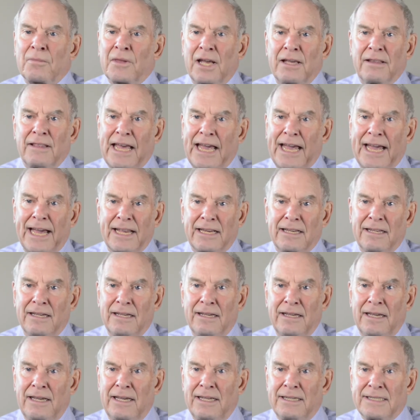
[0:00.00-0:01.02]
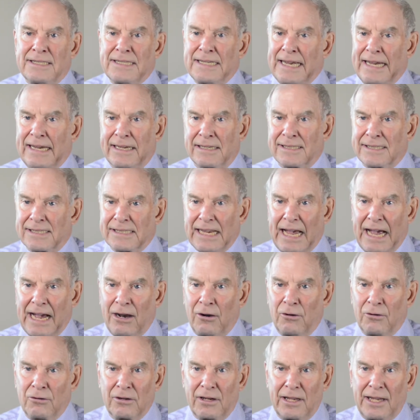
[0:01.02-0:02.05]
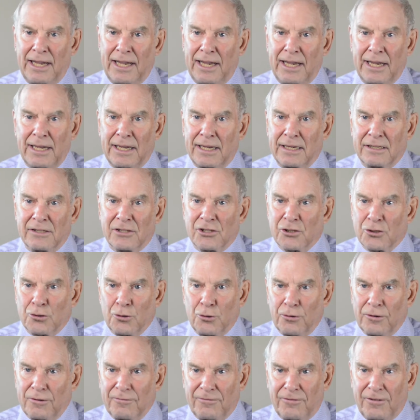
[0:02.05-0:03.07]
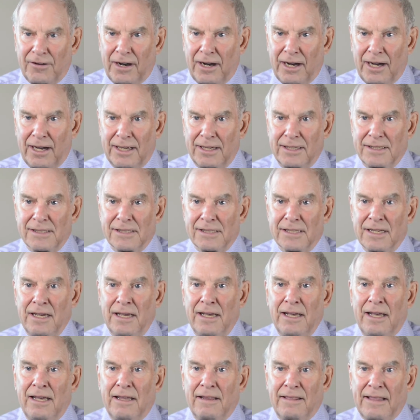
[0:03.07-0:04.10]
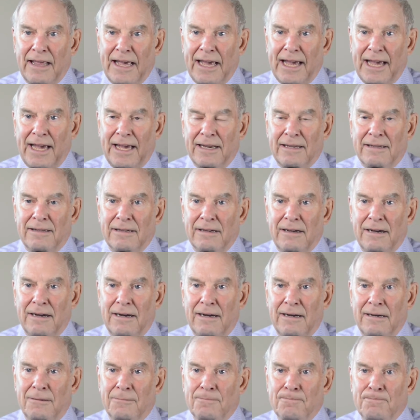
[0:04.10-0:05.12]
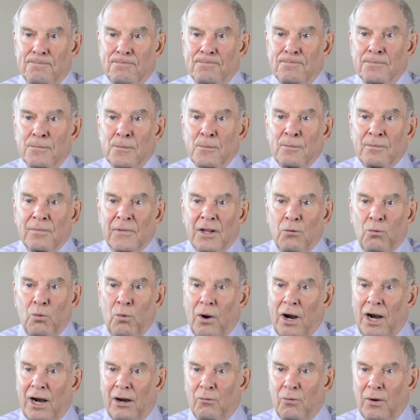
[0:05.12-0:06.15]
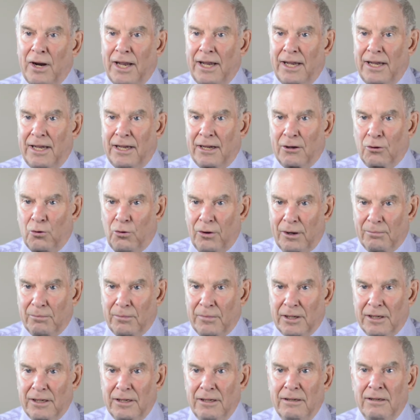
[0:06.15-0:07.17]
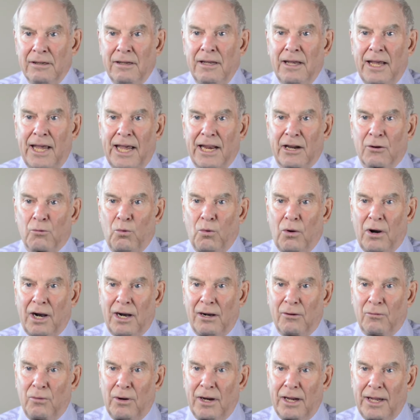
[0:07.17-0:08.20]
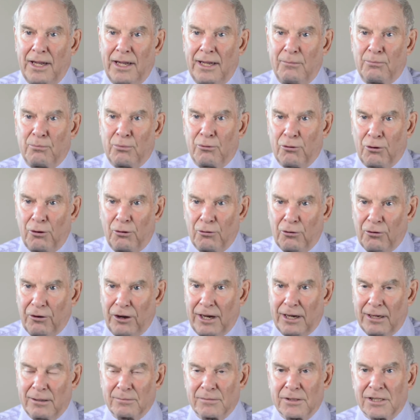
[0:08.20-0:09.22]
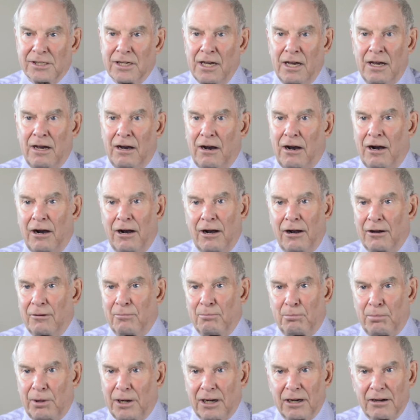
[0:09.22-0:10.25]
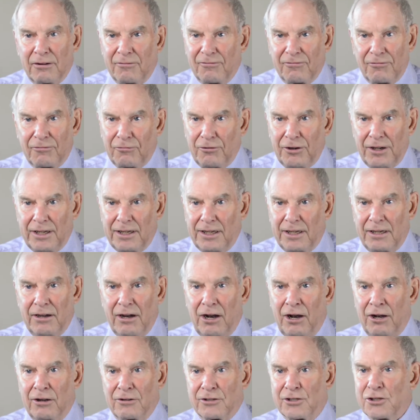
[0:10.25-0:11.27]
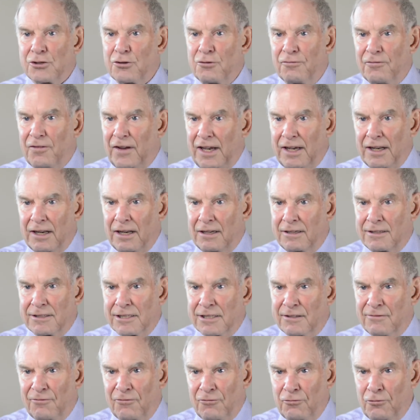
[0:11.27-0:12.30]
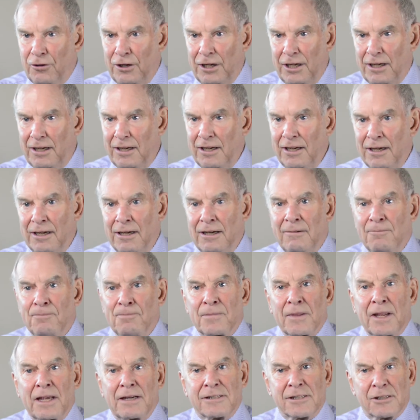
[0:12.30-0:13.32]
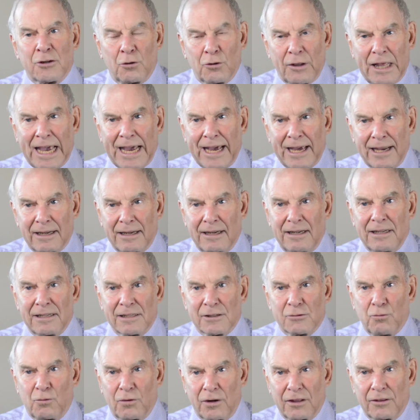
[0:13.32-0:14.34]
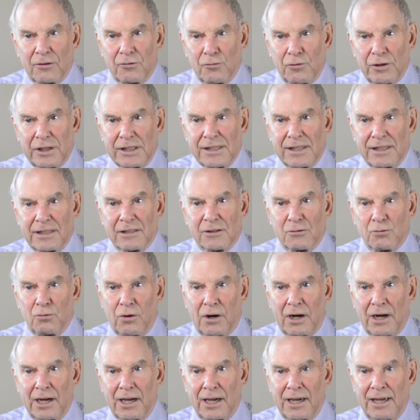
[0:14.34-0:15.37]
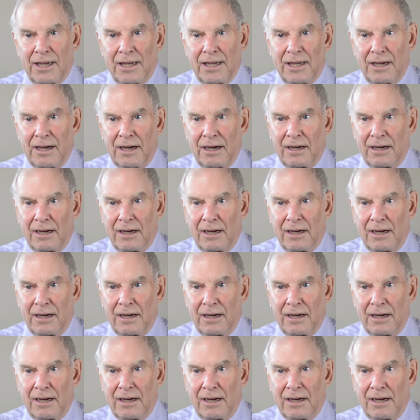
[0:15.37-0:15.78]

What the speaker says: that tests out and certifies that Huawei equipment and Huawei programs are bug-free, are surveillance-free. So that is one of the reasons why